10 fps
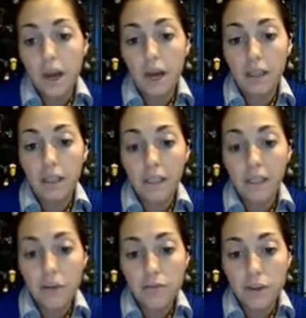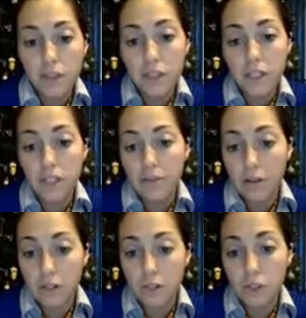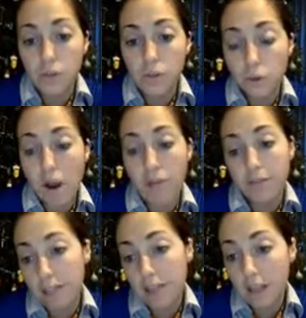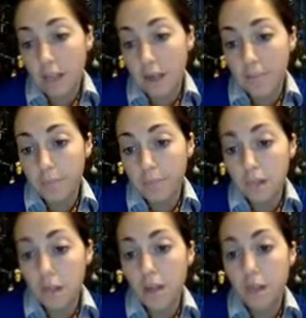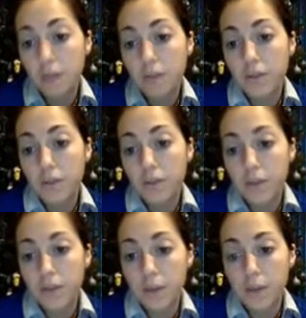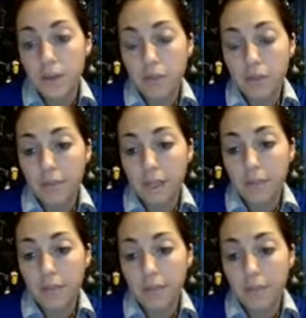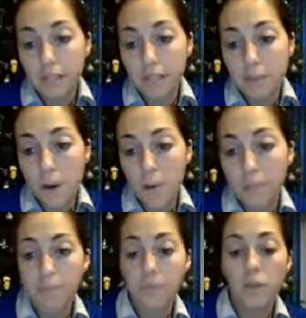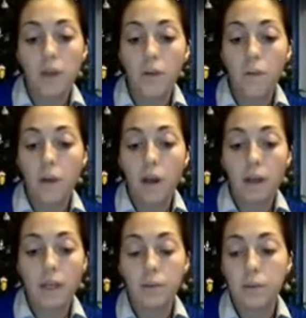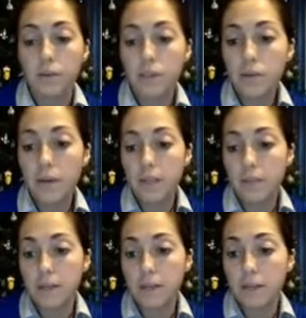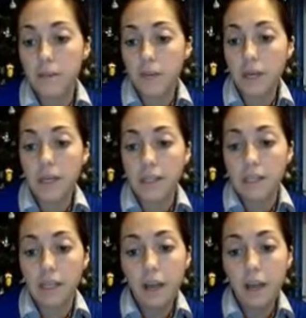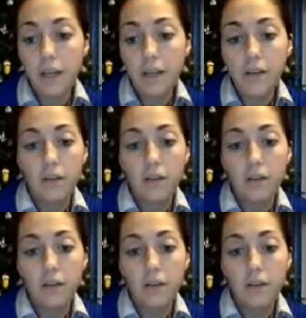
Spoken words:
A linear function is a function whose graph is a line. So that's where you're filling in this part. Y equals 2x minus 3 is a line.